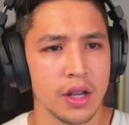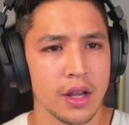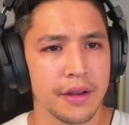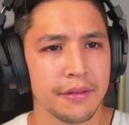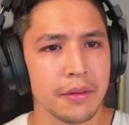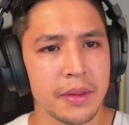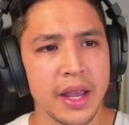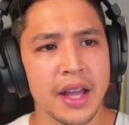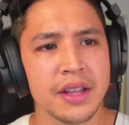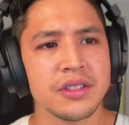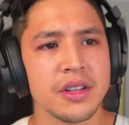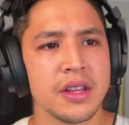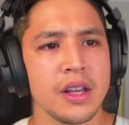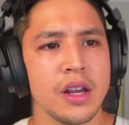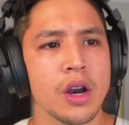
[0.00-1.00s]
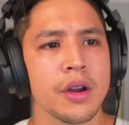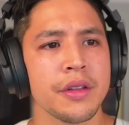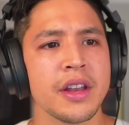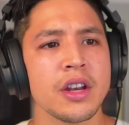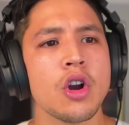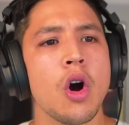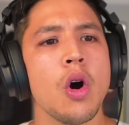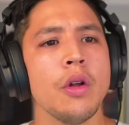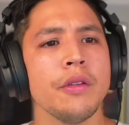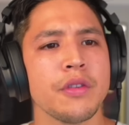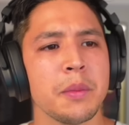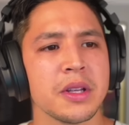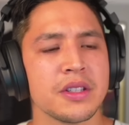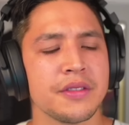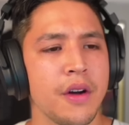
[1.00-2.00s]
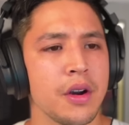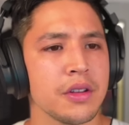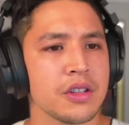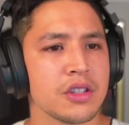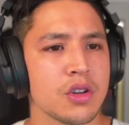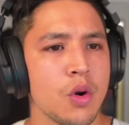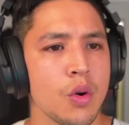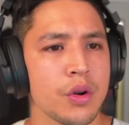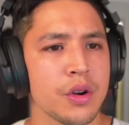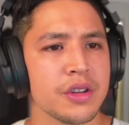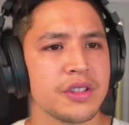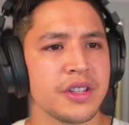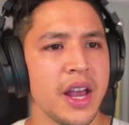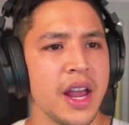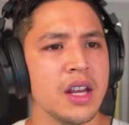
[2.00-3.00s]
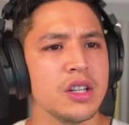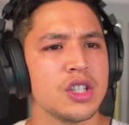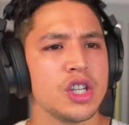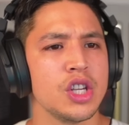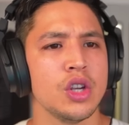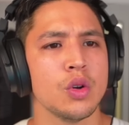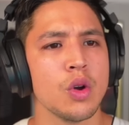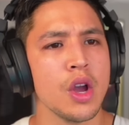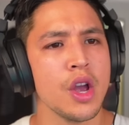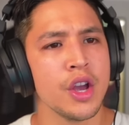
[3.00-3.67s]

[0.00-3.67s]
from the ends of the earth and called from its farthest corners, saying to you,